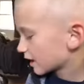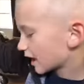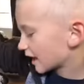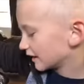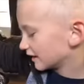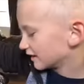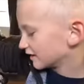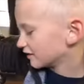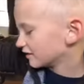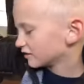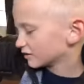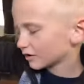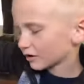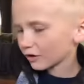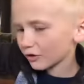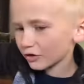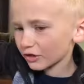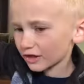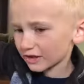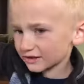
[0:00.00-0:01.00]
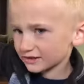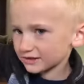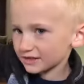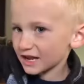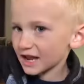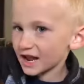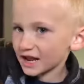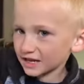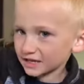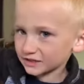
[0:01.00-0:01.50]
I didn't know they
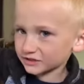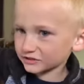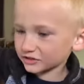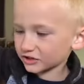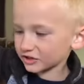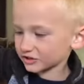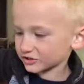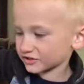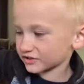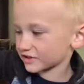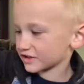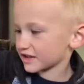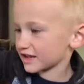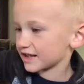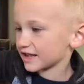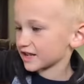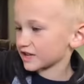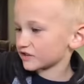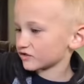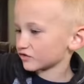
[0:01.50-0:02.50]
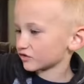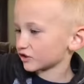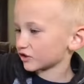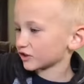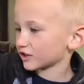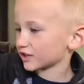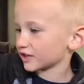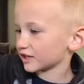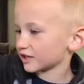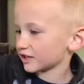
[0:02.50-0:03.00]
sink. Just, it's
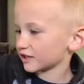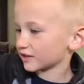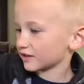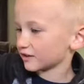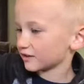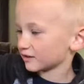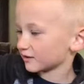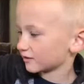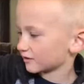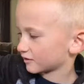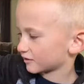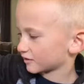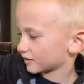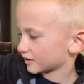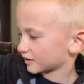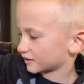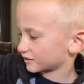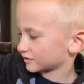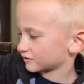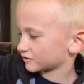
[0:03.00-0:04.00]
really like